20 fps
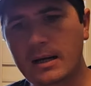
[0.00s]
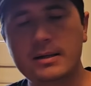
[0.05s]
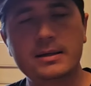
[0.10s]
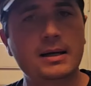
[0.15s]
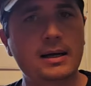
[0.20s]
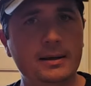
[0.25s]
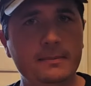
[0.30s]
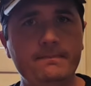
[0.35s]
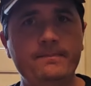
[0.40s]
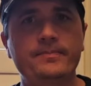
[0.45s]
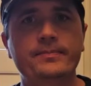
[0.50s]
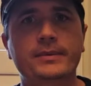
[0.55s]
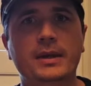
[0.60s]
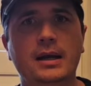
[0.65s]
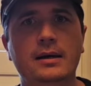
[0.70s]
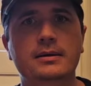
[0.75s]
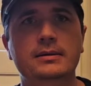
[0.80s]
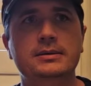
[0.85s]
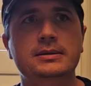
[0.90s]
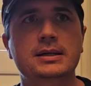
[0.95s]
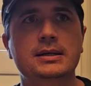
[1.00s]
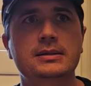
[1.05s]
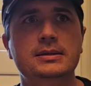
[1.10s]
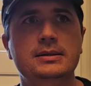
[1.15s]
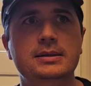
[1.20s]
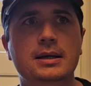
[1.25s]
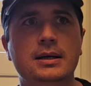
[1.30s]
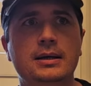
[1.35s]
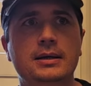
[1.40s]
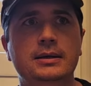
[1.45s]
Yeah,
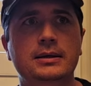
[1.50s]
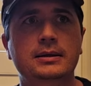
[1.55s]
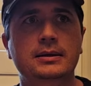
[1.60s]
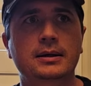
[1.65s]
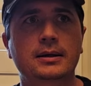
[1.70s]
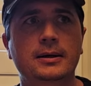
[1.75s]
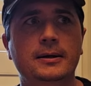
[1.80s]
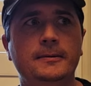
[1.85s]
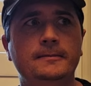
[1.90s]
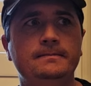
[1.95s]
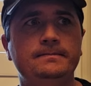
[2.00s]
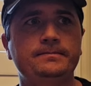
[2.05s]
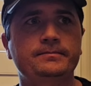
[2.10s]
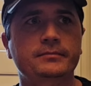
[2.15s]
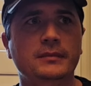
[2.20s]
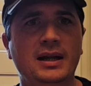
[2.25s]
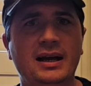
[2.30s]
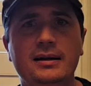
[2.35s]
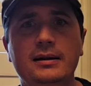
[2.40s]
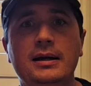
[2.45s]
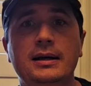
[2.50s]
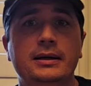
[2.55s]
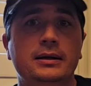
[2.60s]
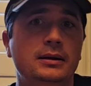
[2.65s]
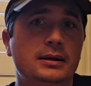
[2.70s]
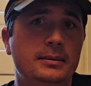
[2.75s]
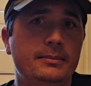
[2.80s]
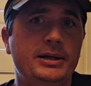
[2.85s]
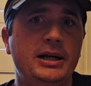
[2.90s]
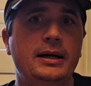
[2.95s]
tastes like kind of like a
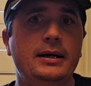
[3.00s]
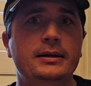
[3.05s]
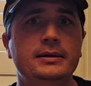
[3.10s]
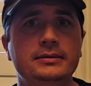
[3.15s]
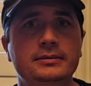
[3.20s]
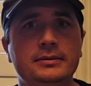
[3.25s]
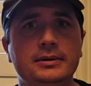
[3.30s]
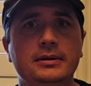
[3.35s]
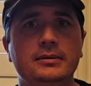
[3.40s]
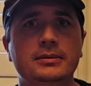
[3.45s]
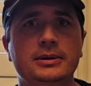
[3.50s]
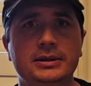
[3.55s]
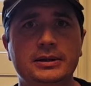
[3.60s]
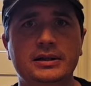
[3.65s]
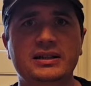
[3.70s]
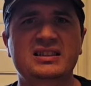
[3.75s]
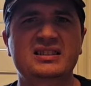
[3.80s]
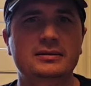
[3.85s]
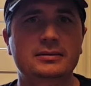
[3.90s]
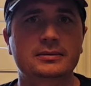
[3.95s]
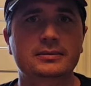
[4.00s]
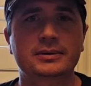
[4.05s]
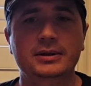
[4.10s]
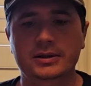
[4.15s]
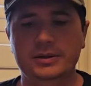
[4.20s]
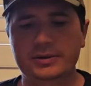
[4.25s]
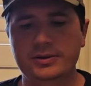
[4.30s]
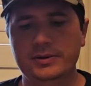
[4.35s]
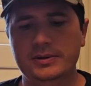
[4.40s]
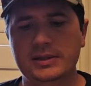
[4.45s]
lemonade. I mean, like a
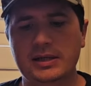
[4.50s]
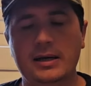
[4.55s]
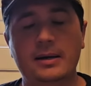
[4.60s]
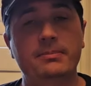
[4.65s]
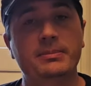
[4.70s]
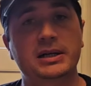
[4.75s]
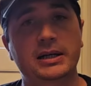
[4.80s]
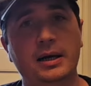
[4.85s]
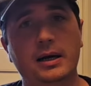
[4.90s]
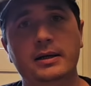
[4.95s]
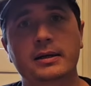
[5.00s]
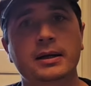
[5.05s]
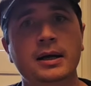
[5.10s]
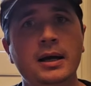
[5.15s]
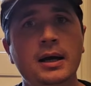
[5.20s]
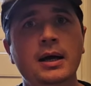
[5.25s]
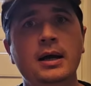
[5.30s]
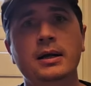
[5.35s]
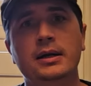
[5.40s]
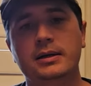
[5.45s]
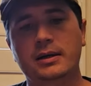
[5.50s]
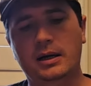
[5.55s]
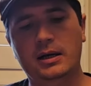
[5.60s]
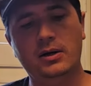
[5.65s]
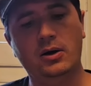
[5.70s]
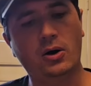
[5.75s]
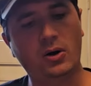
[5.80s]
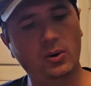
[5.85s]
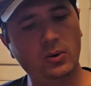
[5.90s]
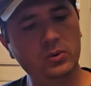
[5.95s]
country time, but not a
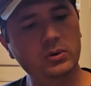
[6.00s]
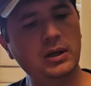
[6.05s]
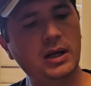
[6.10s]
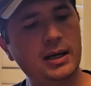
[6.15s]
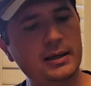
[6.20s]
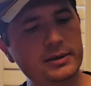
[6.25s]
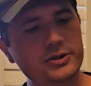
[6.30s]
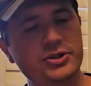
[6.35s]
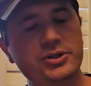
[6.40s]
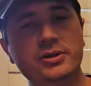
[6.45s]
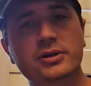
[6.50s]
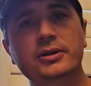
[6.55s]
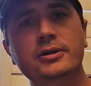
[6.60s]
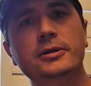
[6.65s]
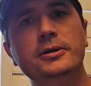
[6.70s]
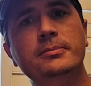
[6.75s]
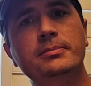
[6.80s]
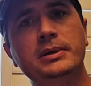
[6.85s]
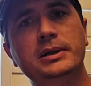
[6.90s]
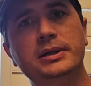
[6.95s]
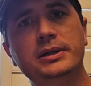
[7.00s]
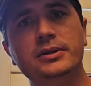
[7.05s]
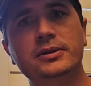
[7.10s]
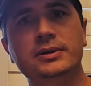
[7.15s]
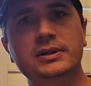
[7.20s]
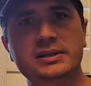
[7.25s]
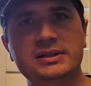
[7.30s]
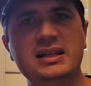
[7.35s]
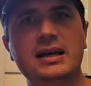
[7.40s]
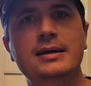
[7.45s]
whole lot of sugar. But you
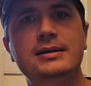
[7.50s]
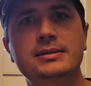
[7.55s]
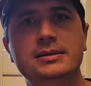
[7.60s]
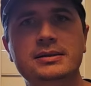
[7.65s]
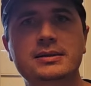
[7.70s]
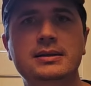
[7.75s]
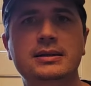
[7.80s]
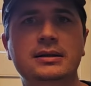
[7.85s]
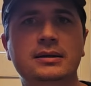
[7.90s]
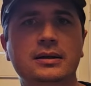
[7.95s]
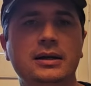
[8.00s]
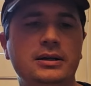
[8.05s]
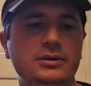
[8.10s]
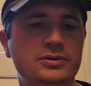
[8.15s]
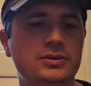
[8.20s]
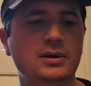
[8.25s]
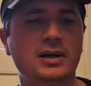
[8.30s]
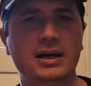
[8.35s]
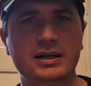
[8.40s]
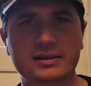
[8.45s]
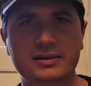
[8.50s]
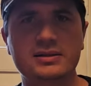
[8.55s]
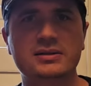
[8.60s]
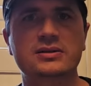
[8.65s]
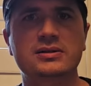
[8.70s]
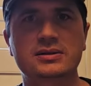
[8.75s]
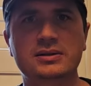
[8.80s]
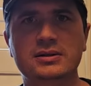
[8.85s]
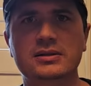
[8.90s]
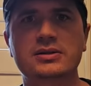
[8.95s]
can taste the
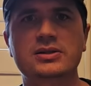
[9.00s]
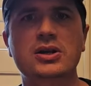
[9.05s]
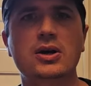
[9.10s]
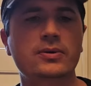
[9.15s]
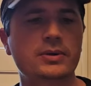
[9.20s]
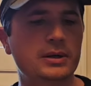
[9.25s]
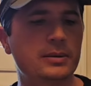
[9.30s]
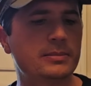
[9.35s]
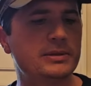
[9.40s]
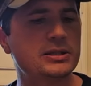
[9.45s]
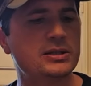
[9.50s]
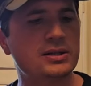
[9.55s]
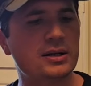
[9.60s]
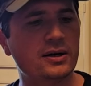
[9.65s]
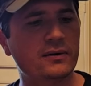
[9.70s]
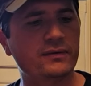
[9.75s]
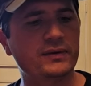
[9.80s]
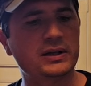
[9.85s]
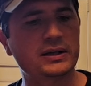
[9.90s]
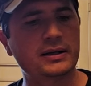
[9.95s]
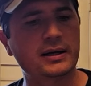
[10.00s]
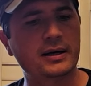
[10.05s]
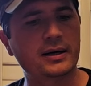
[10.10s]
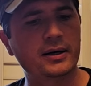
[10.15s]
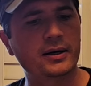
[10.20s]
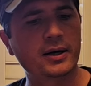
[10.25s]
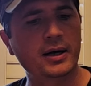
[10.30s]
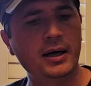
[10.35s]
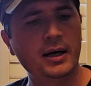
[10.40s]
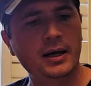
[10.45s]
electrolytes, the sodium and stuff in
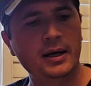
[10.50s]
there.